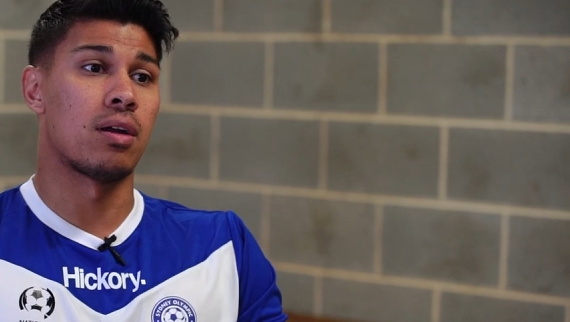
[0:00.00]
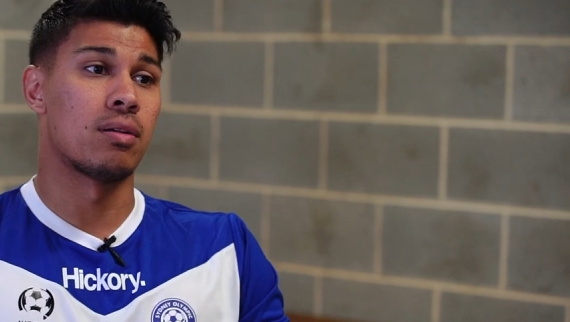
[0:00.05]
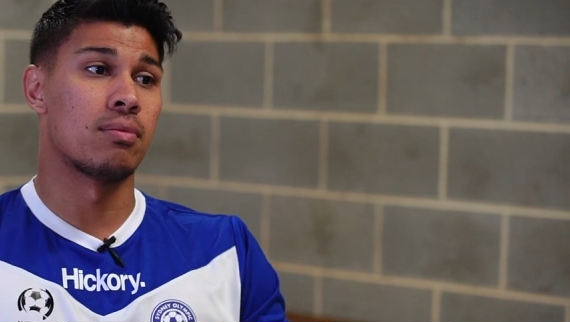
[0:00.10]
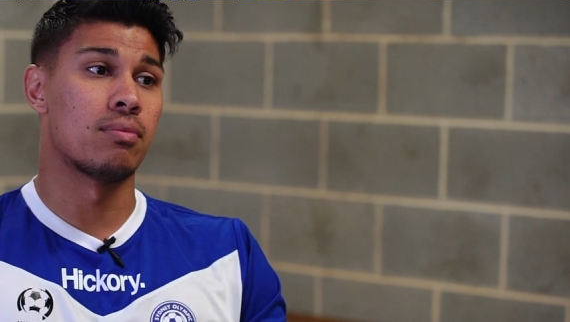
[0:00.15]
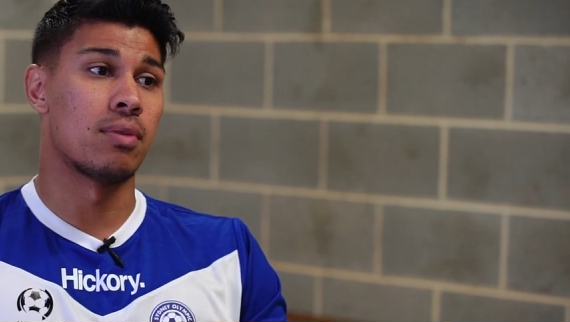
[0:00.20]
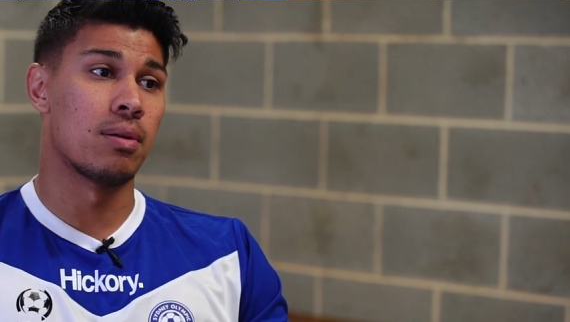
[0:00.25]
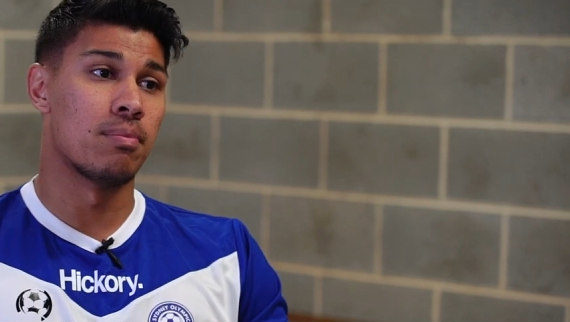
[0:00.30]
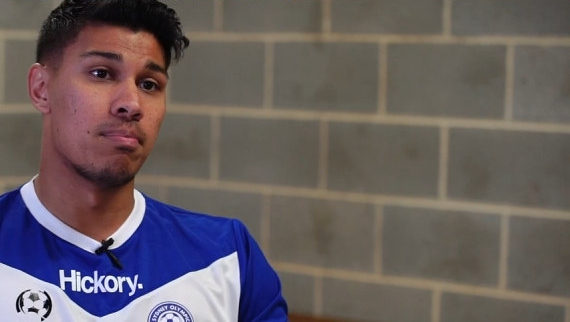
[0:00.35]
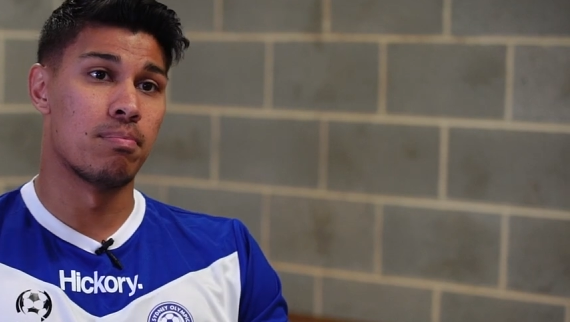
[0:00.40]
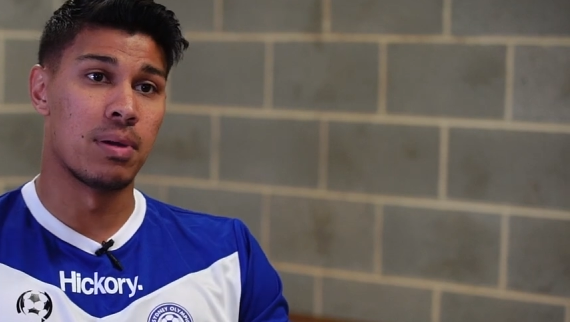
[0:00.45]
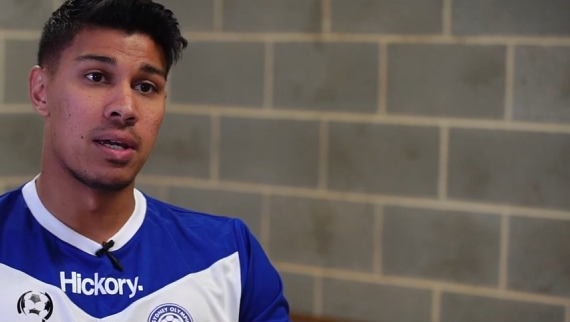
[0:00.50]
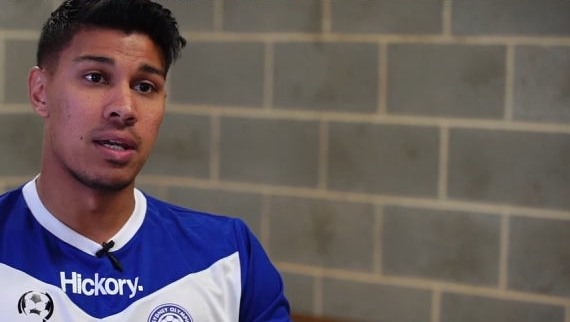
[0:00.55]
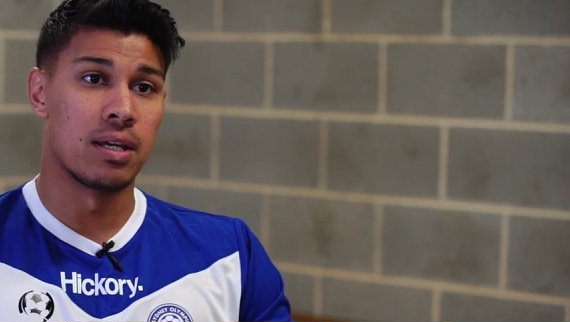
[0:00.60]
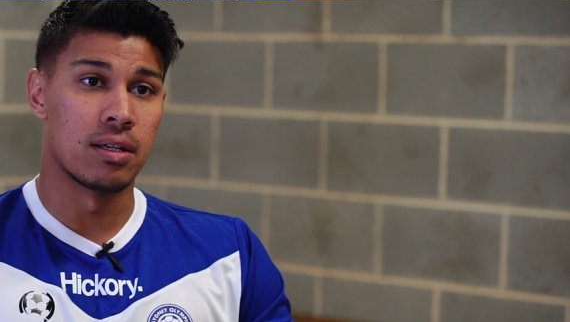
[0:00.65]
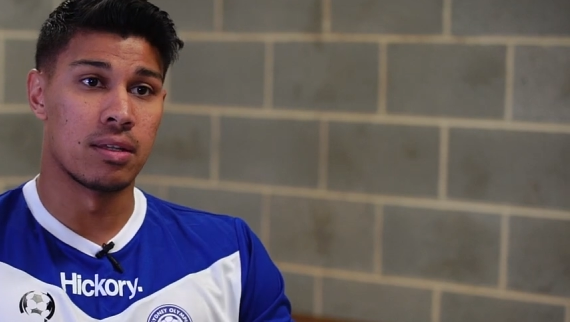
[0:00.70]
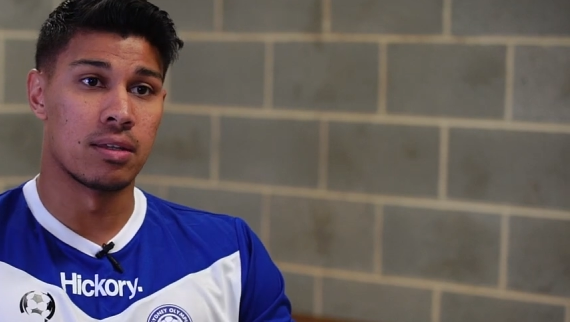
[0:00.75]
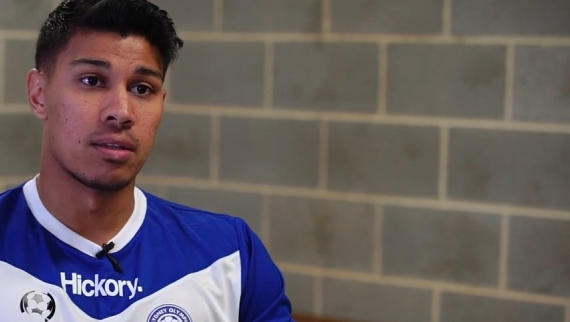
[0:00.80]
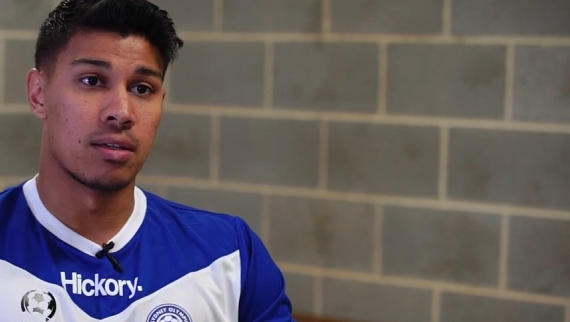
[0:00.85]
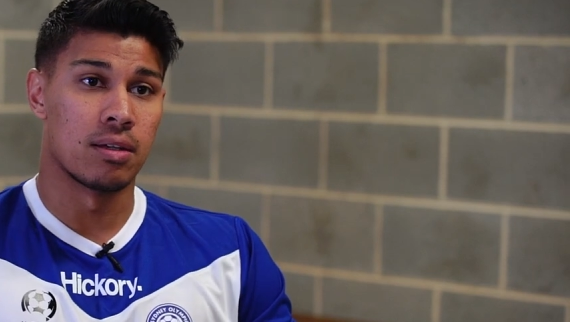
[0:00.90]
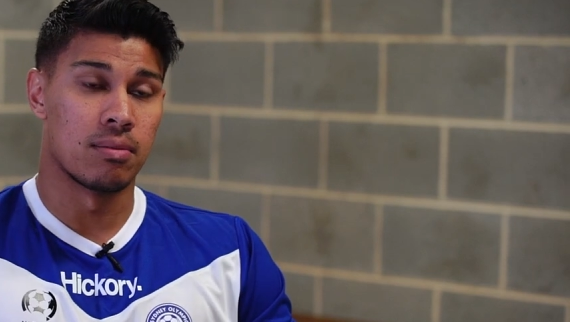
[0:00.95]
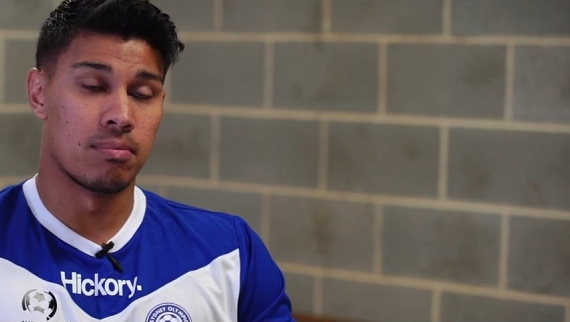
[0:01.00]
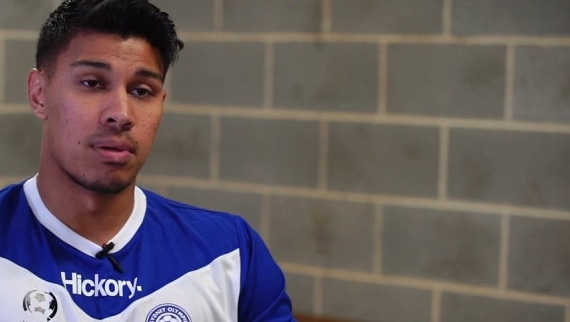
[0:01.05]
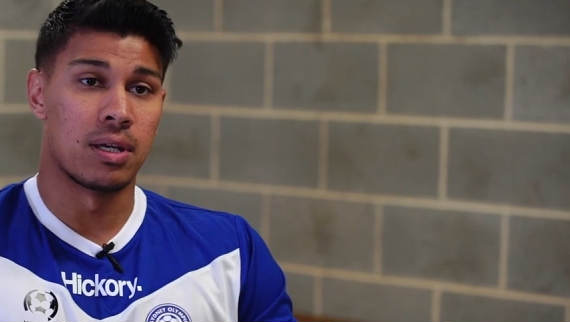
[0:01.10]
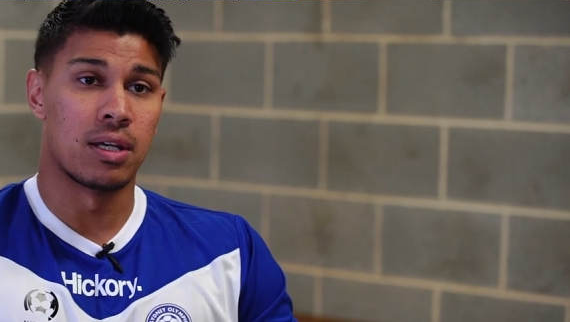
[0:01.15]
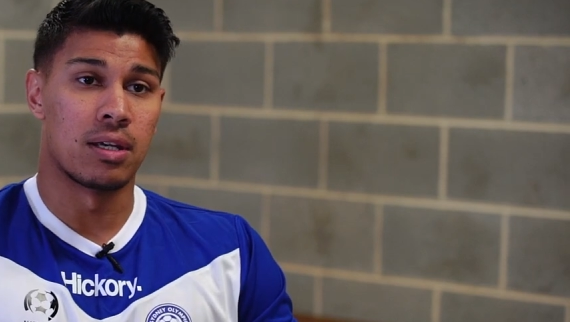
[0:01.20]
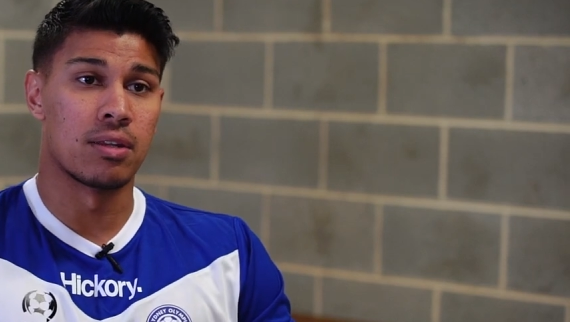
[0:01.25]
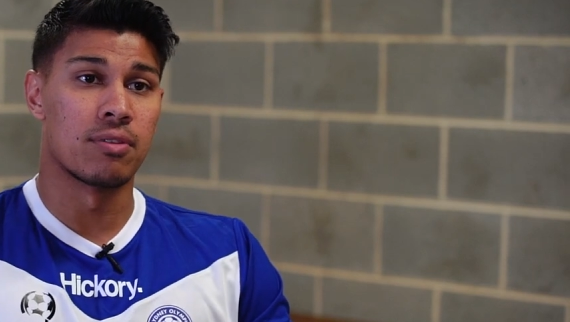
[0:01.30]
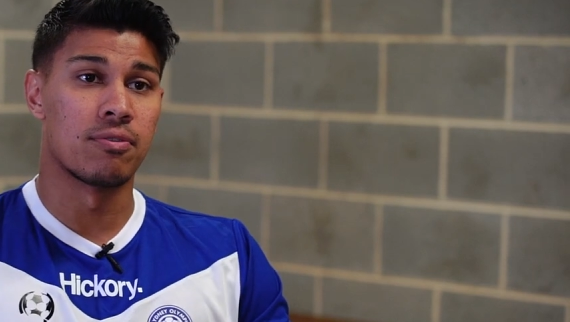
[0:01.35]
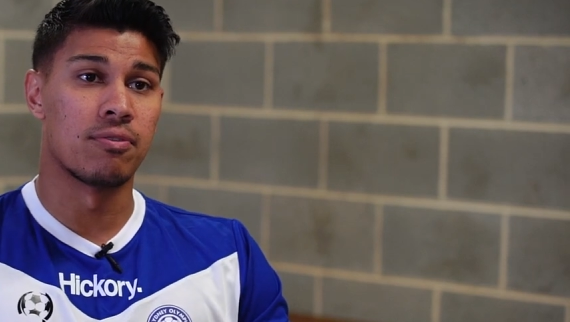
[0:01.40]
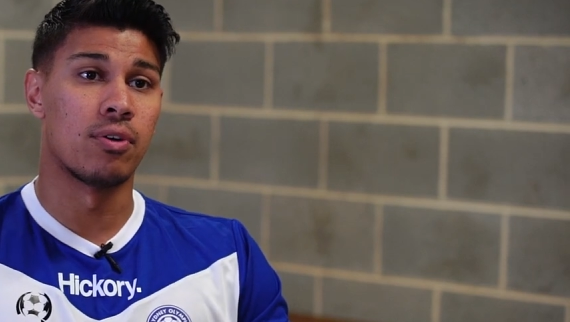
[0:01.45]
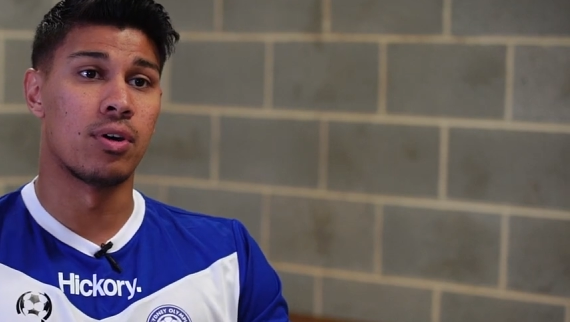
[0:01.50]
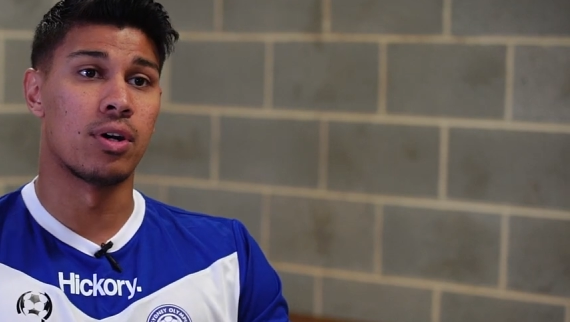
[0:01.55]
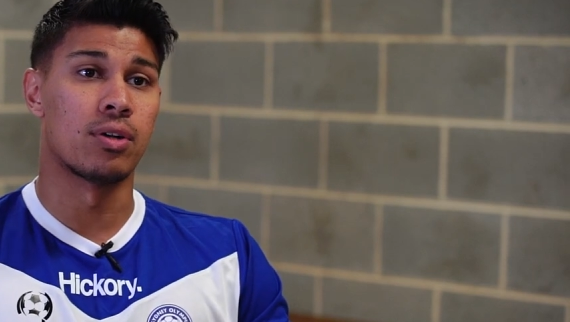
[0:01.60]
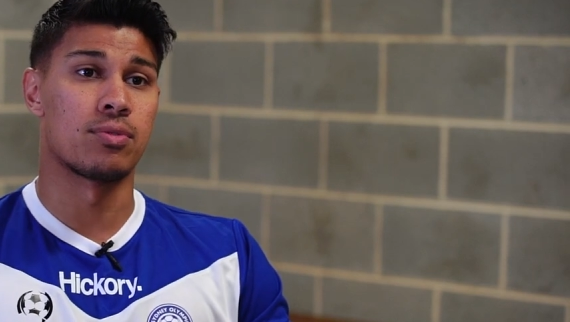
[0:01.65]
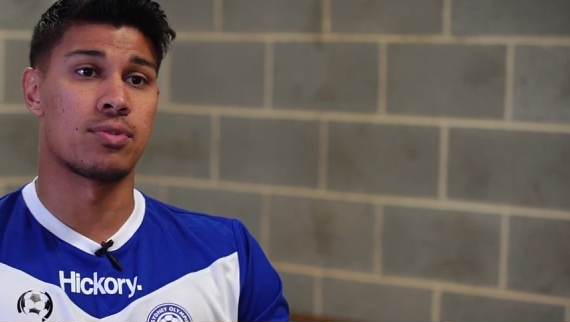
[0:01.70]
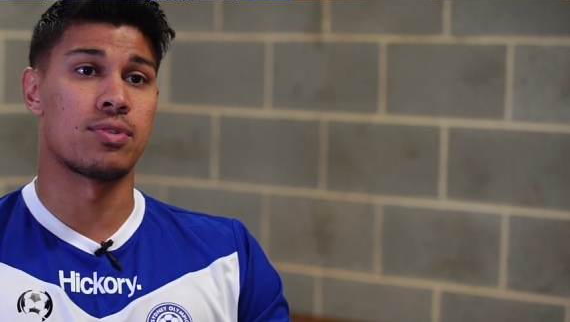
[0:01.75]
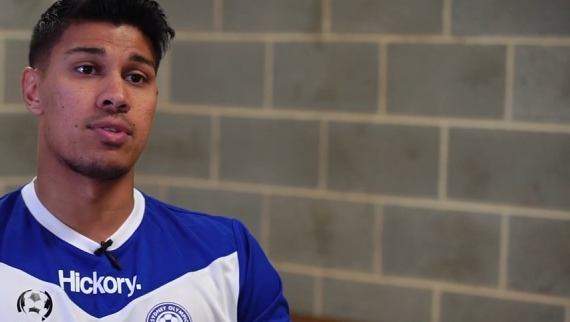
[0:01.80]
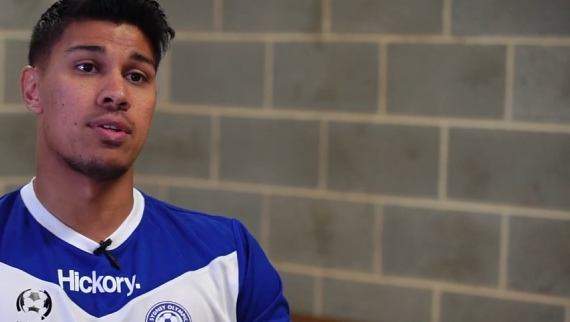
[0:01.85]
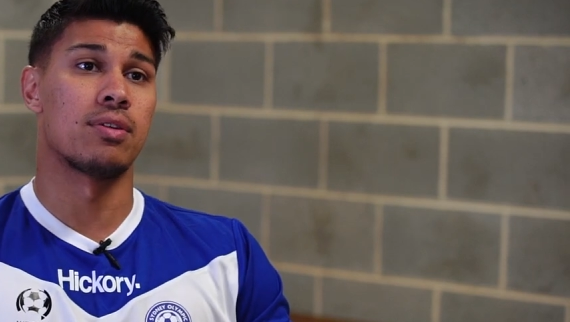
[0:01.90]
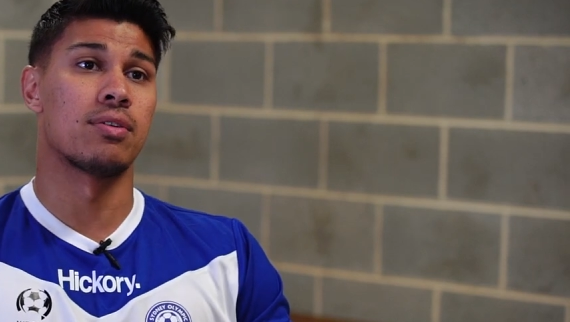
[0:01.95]
and, and being in the and being in the
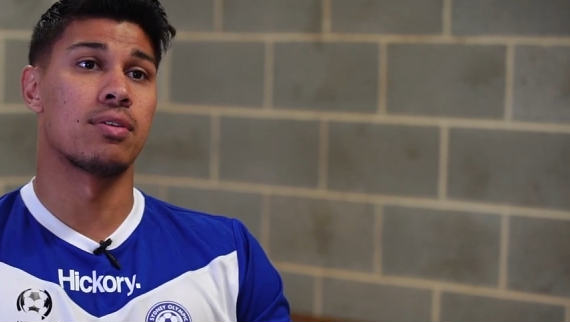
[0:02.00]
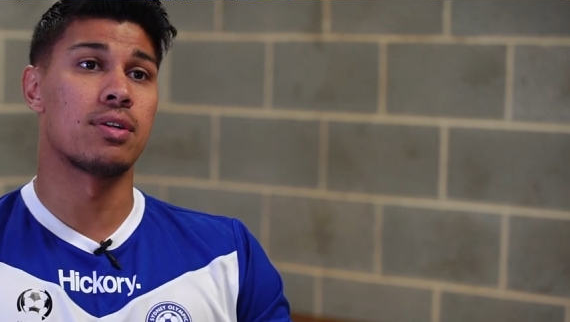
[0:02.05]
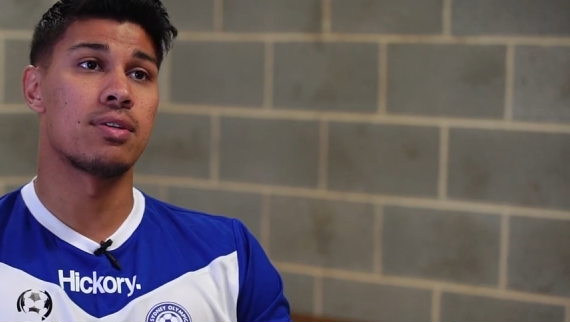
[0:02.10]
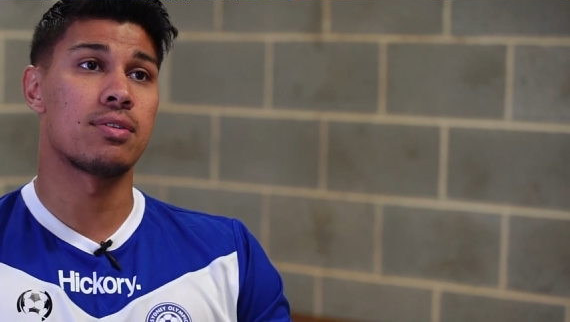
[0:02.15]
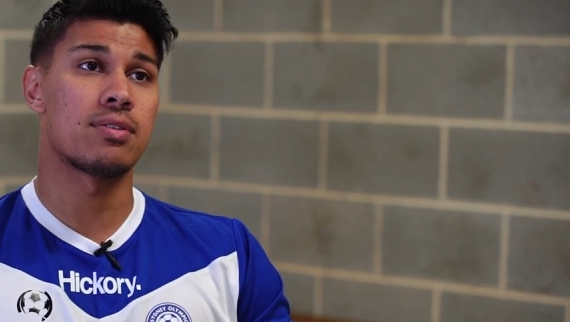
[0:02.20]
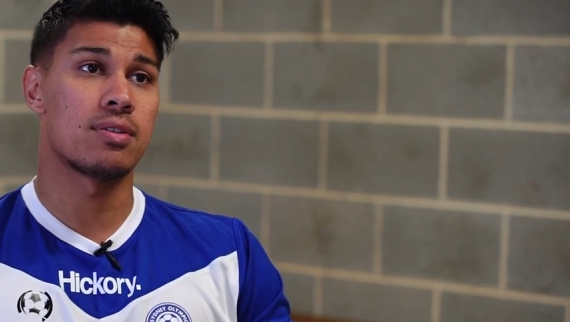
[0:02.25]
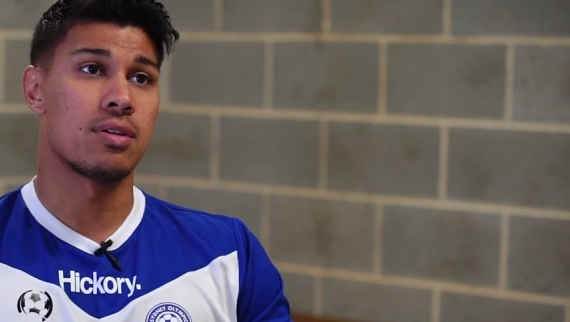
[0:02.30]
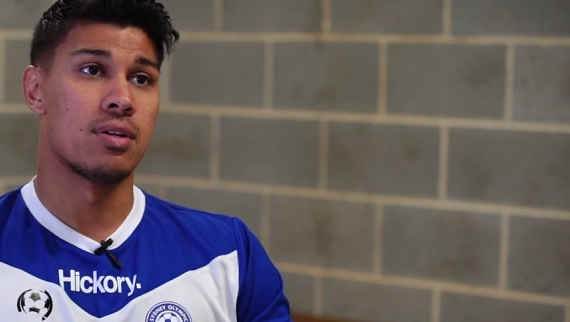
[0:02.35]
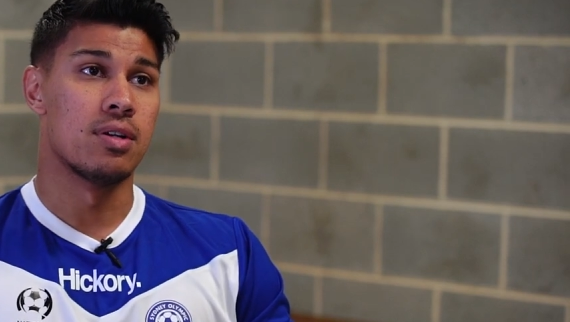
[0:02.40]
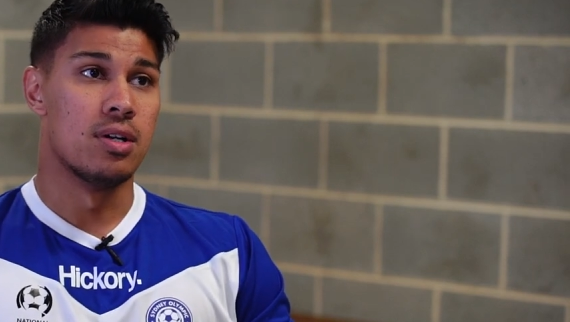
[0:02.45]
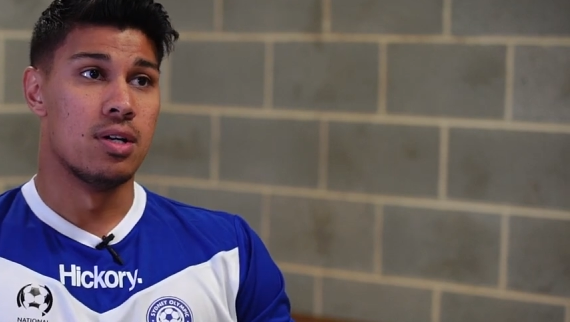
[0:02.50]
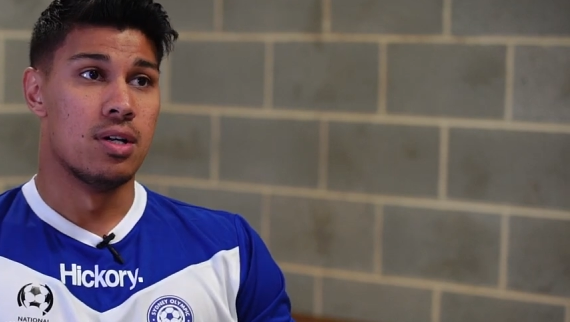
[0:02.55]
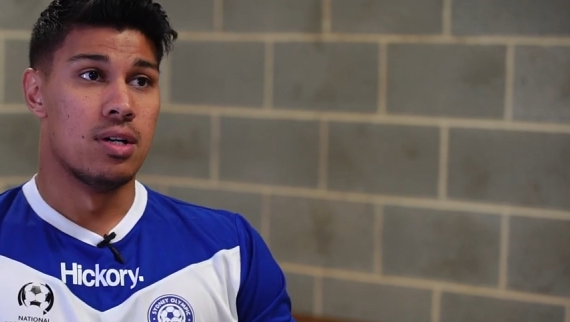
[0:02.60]
final series.